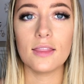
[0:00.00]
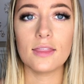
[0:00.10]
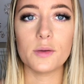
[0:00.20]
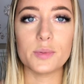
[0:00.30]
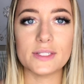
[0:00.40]

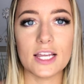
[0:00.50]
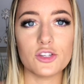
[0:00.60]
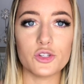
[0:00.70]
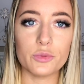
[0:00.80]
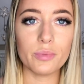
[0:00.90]
the
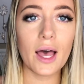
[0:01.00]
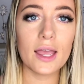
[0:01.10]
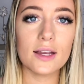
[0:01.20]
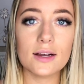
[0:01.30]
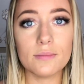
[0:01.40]
potential
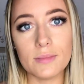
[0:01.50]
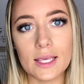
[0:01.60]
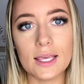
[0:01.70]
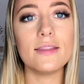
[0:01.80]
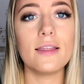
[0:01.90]
buyer,
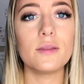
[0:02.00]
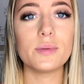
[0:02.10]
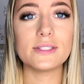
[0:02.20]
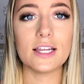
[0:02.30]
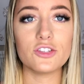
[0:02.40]
me, and then the
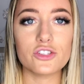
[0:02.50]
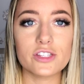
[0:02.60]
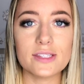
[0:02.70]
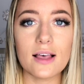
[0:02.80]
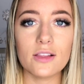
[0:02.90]
potential
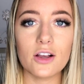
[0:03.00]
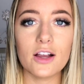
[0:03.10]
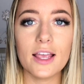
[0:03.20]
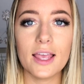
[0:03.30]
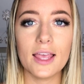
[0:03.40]

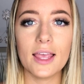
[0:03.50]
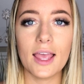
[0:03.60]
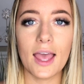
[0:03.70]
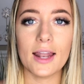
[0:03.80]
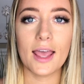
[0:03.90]
seller,
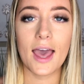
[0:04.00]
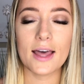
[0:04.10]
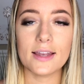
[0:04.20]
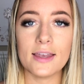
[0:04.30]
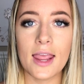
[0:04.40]
and it
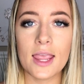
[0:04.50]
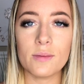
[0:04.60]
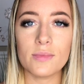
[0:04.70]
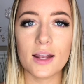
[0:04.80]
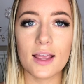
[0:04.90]
had a
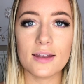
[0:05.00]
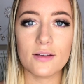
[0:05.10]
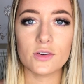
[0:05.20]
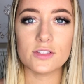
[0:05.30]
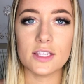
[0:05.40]
name that I had
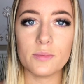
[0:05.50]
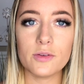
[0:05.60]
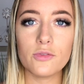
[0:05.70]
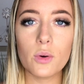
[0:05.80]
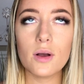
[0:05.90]
never seen
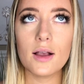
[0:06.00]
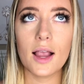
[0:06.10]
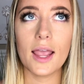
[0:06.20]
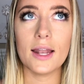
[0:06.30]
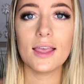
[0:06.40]
before.
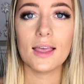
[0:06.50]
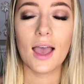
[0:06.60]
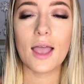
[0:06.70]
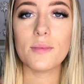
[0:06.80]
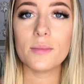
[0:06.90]
And
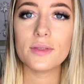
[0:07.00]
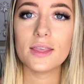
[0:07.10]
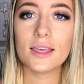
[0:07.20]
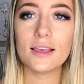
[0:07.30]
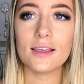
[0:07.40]
I remember
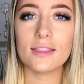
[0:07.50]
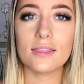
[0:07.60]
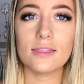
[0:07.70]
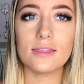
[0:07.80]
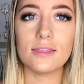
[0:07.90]
thinking like,
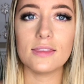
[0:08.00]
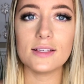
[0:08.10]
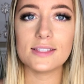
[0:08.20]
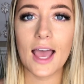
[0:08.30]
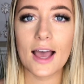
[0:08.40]

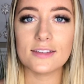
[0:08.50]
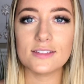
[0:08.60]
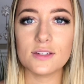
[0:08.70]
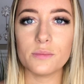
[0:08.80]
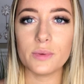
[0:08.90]
this
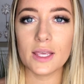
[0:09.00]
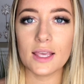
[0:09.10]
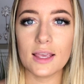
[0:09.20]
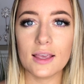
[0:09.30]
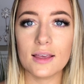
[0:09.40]
has to
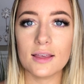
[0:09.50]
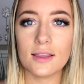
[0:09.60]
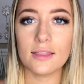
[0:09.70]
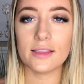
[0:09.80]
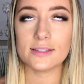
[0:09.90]
be
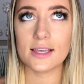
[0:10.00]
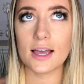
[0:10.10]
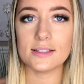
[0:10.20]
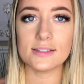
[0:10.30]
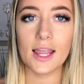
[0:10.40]
this
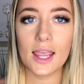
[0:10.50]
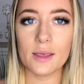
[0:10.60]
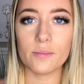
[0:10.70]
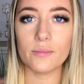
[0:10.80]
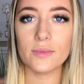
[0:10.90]
guy's
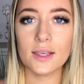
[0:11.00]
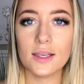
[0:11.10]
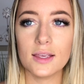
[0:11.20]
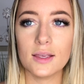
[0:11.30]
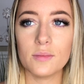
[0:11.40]
name
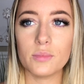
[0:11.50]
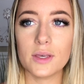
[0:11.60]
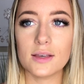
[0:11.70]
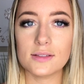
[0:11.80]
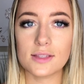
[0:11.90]

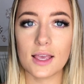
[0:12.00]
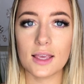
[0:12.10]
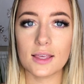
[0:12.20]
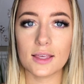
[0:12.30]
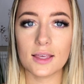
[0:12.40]
because
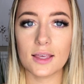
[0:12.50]
like